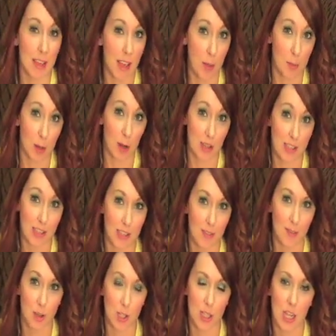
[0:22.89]
came across it
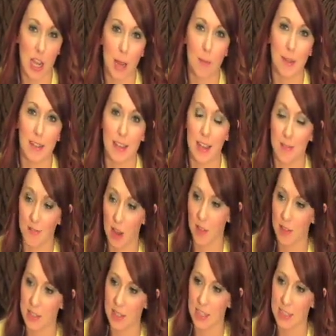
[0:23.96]
the first time and, and
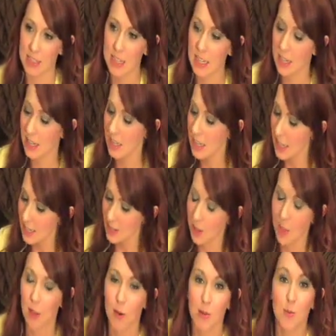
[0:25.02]
found this idea,
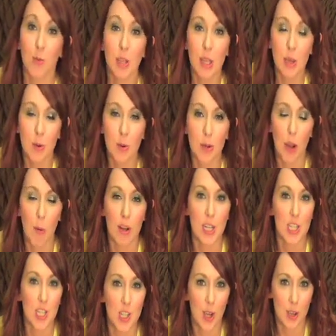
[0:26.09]
so I thought it was really cool and I
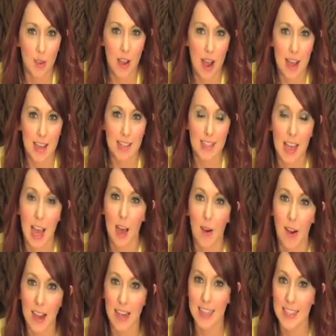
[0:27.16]
wanted to show you guys
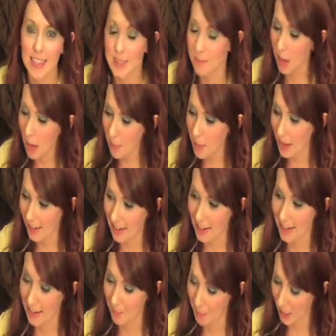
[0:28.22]
how I did my
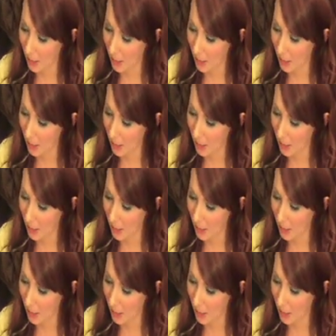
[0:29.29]
magnetic